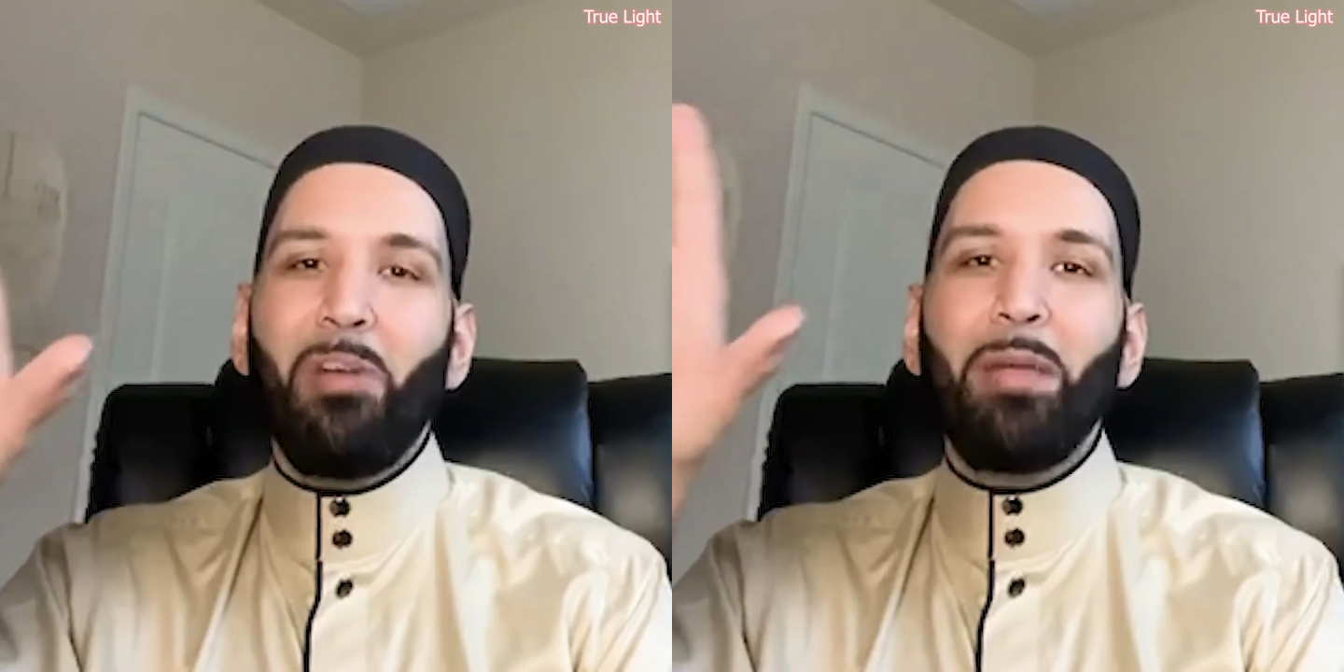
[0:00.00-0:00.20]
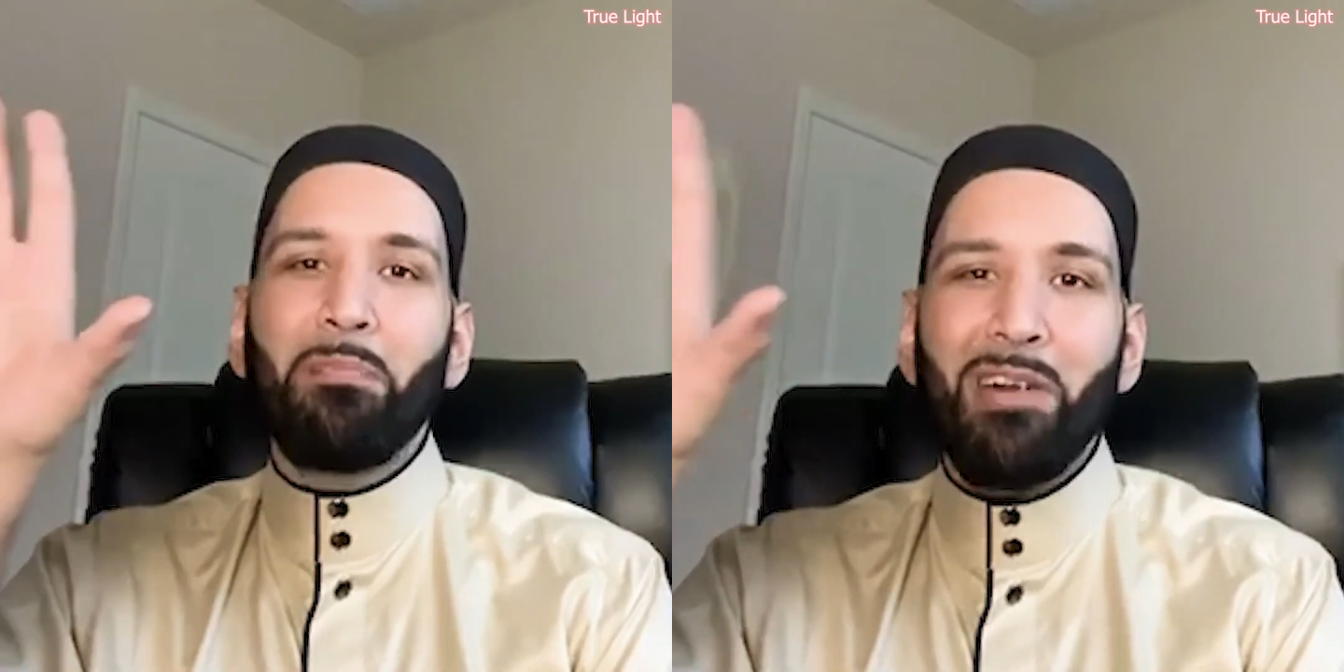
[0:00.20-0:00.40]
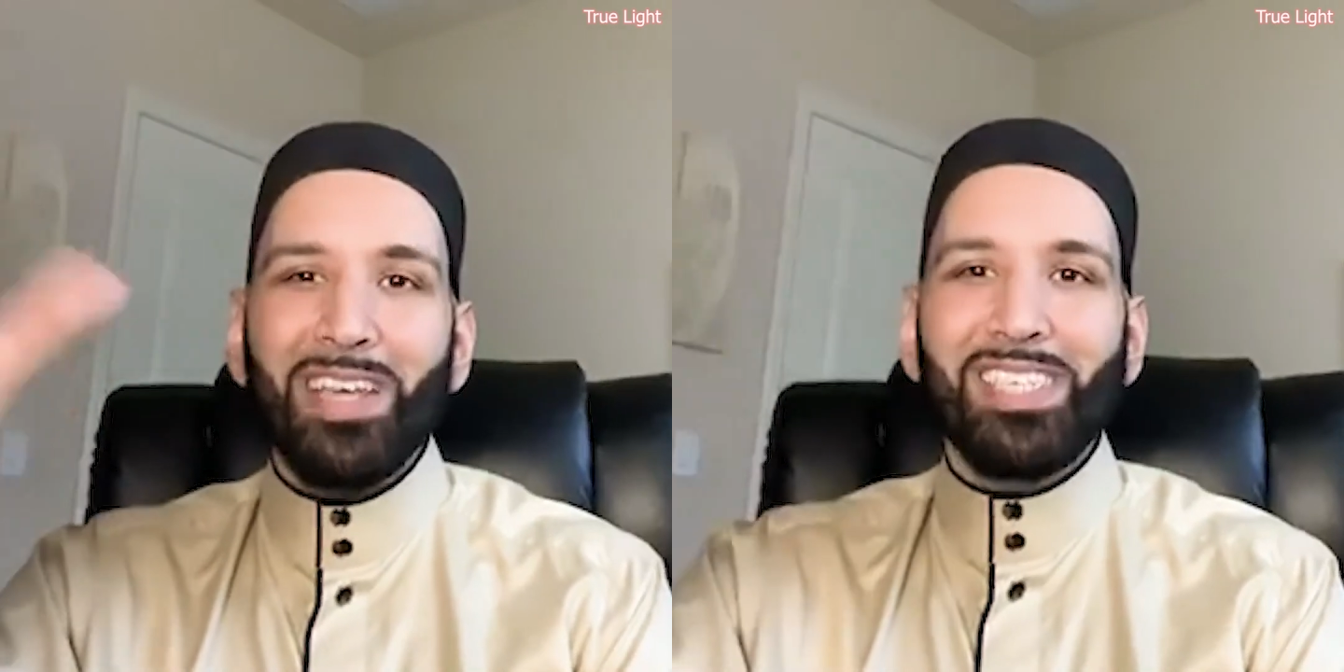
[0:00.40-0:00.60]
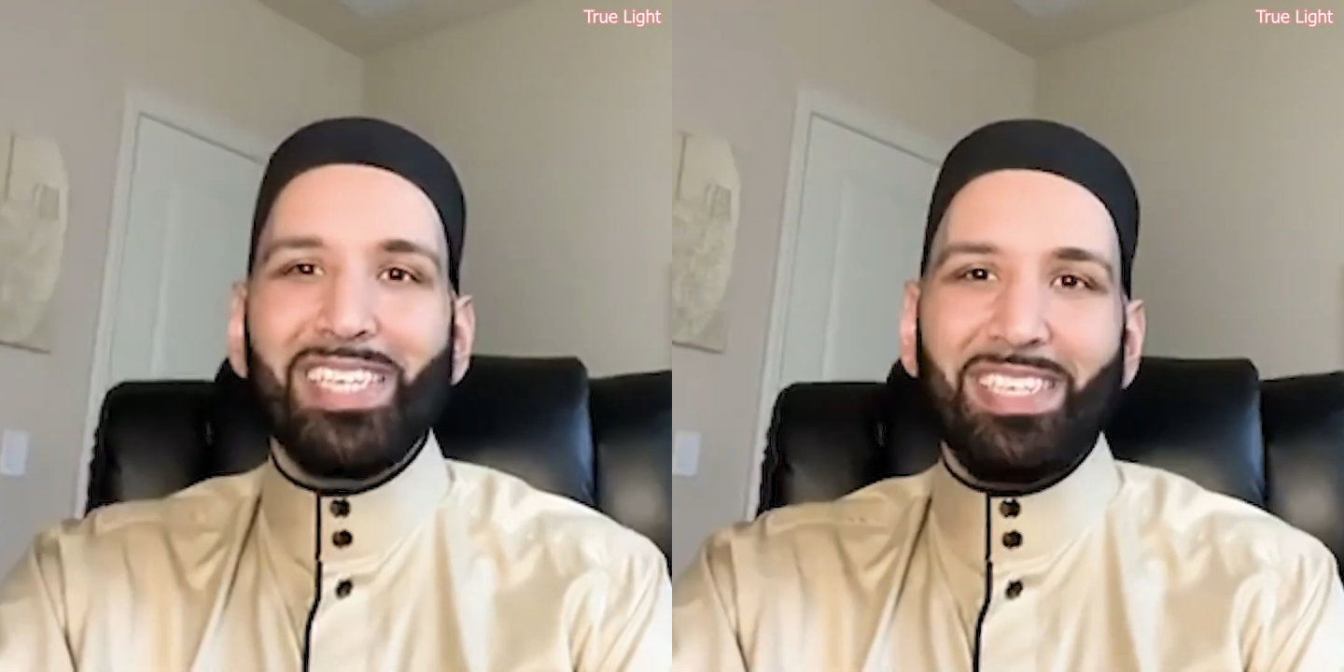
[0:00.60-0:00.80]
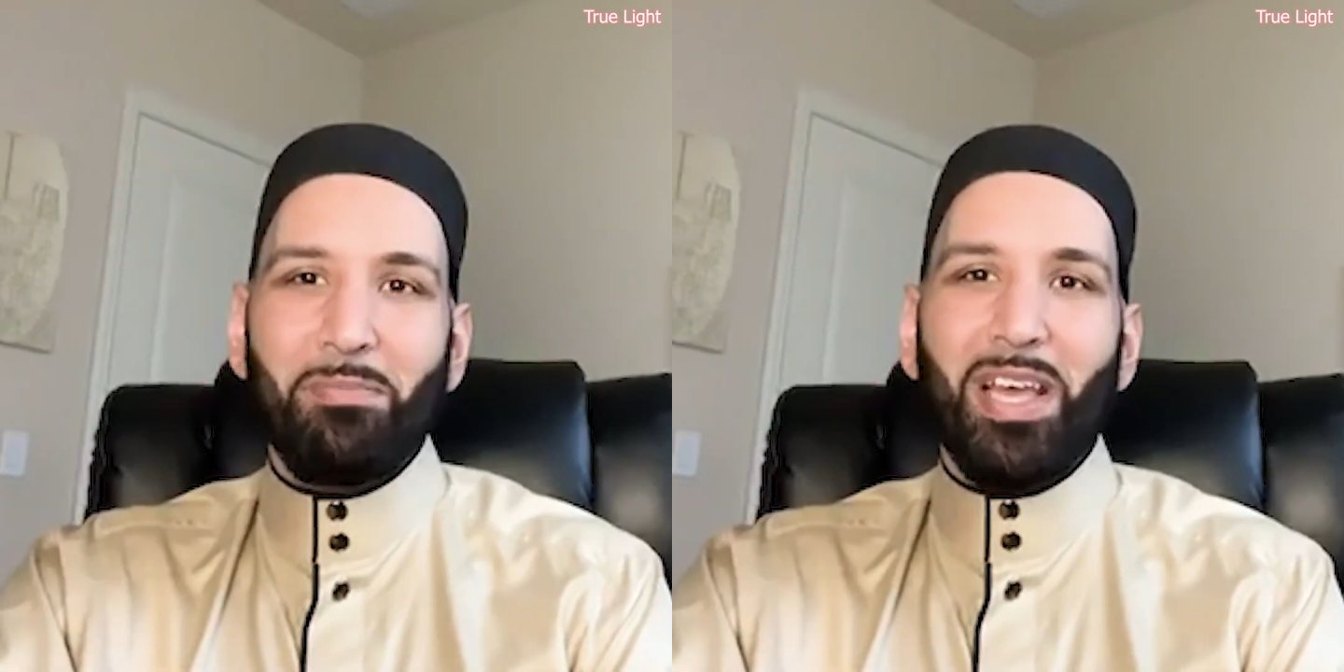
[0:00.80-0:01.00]
right
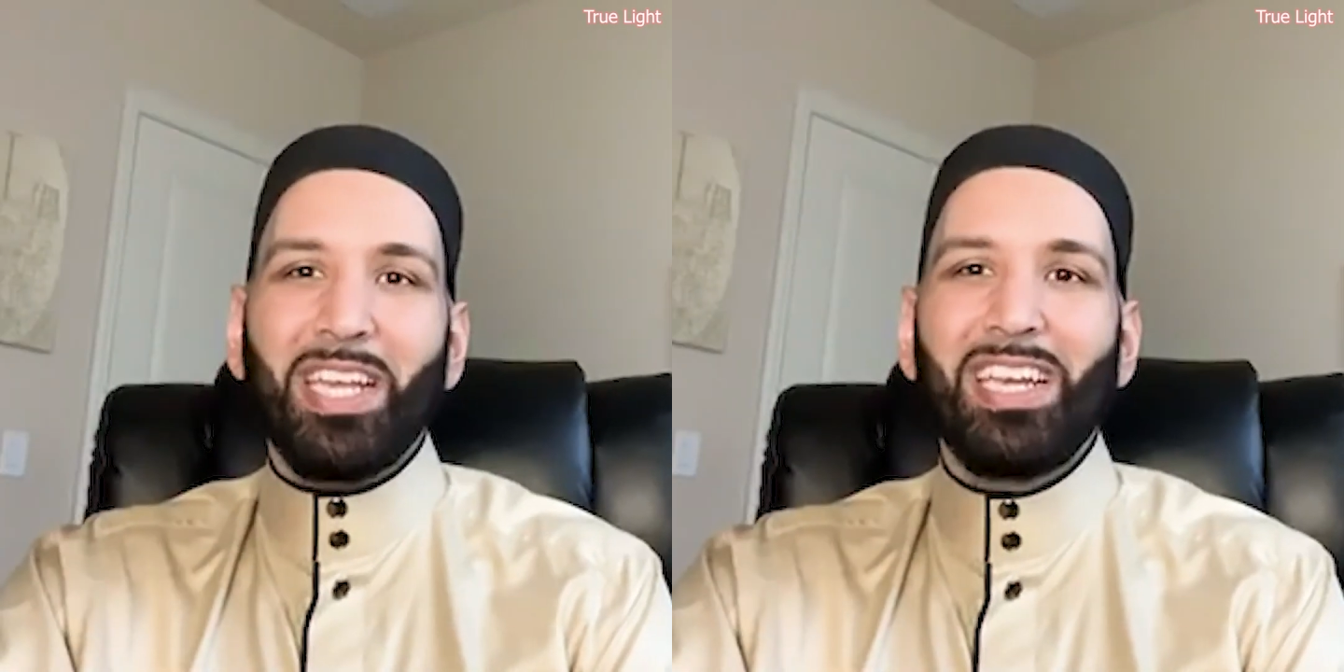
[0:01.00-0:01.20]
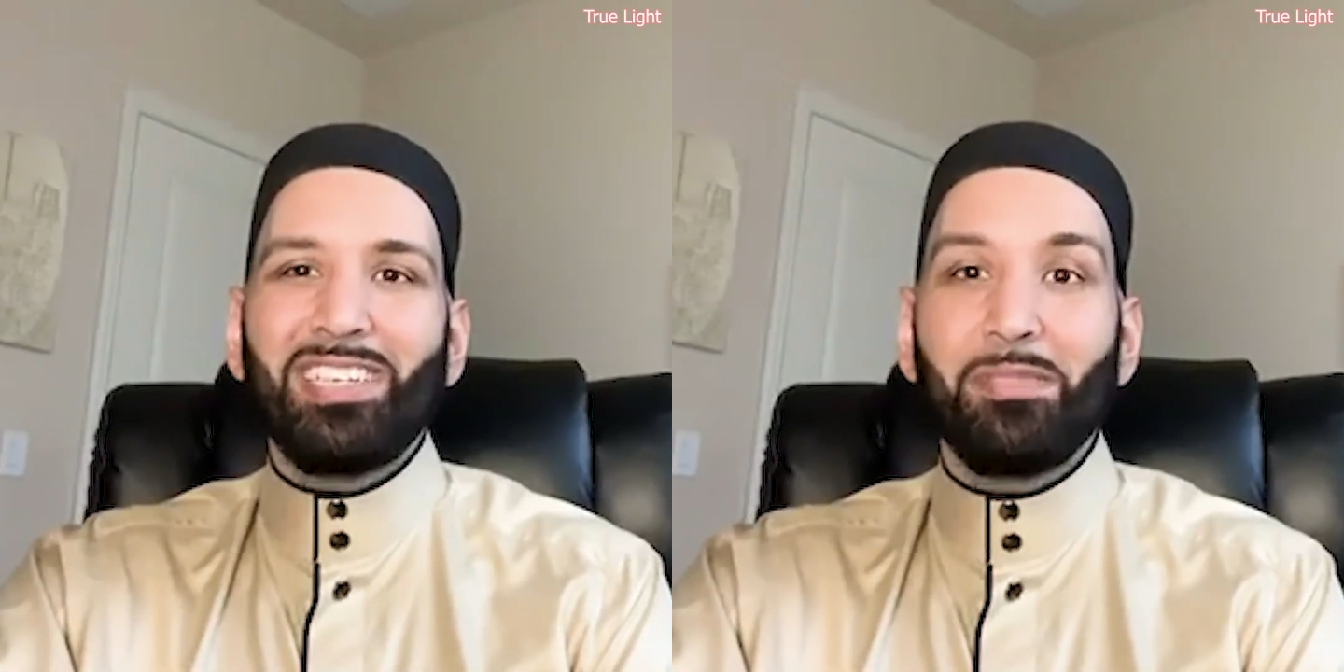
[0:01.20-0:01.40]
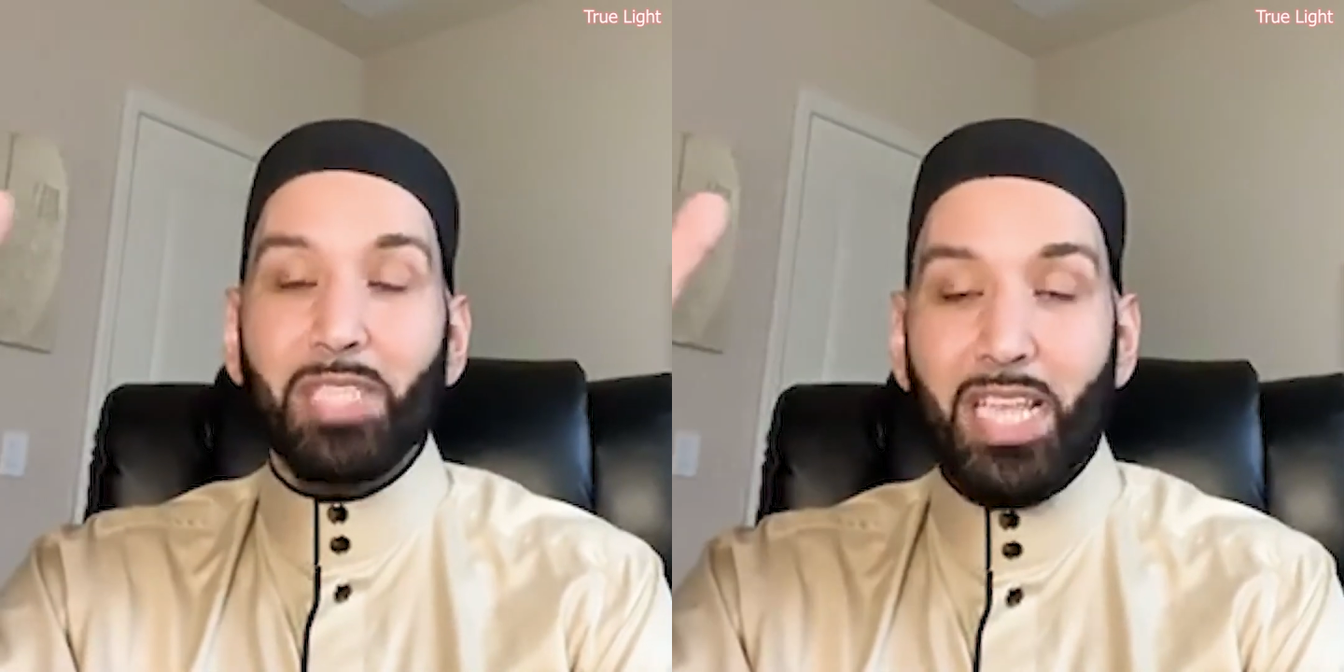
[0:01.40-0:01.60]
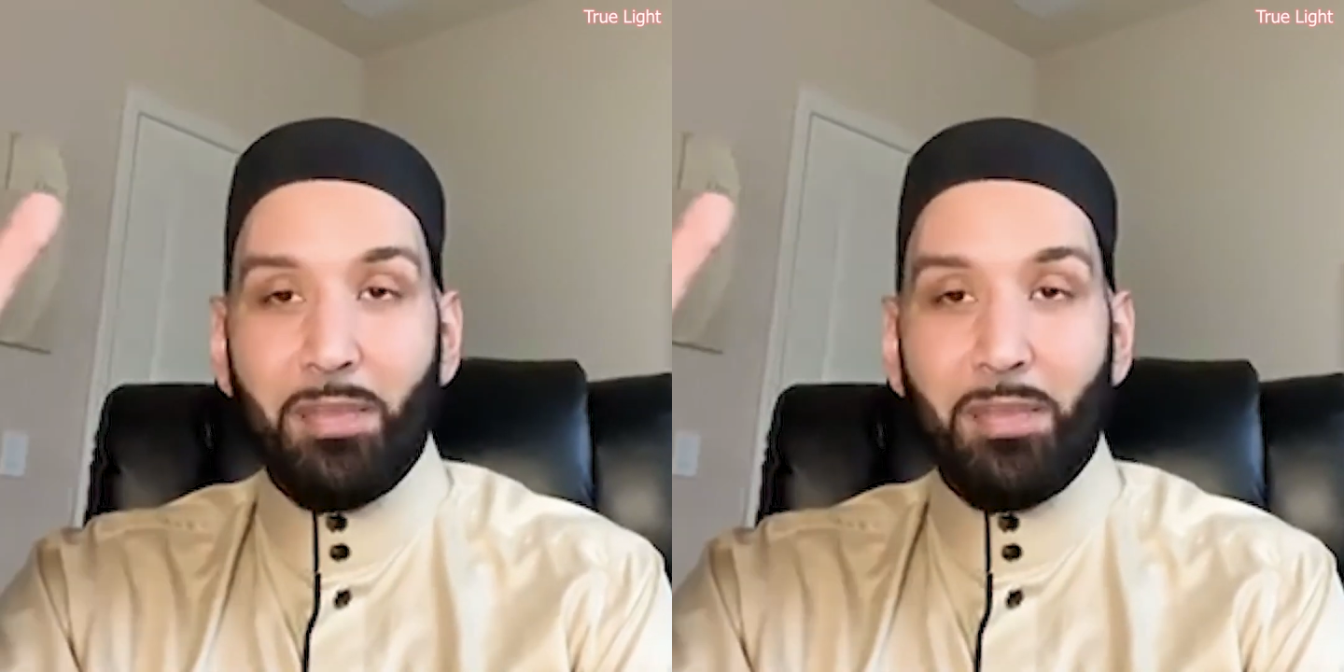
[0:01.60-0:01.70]
processing mechanisms